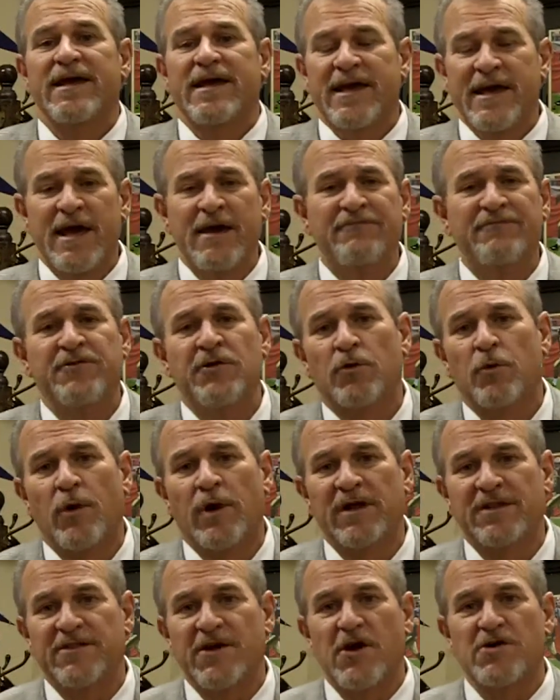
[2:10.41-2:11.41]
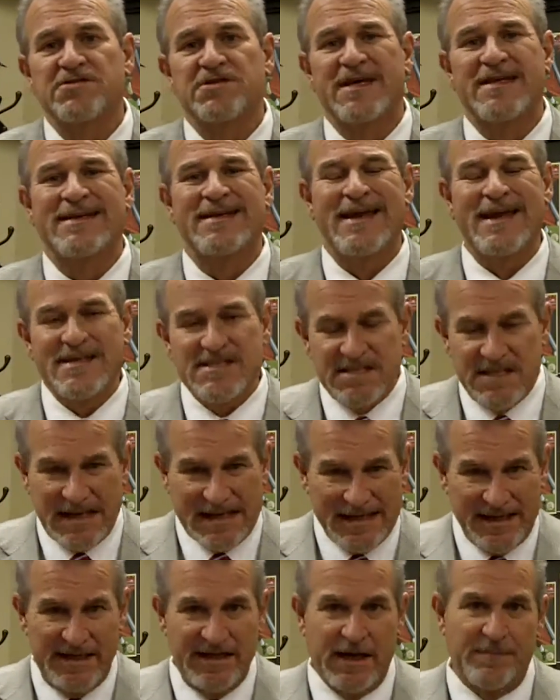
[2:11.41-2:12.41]
If you're one of those that needs to
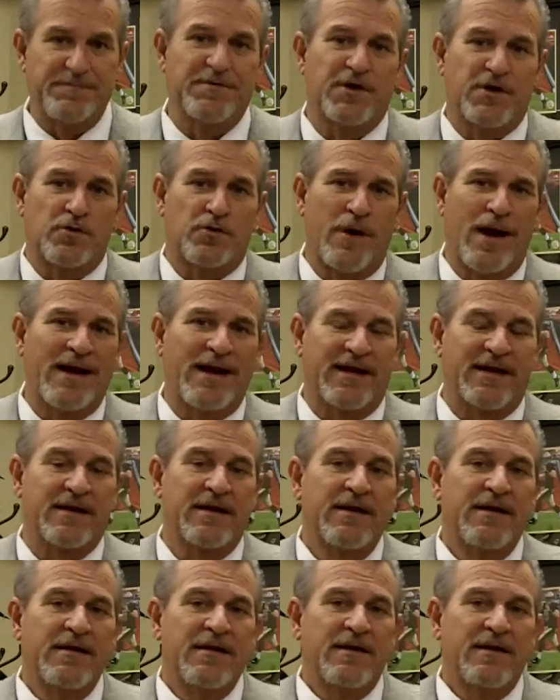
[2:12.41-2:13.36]
clean up your credit,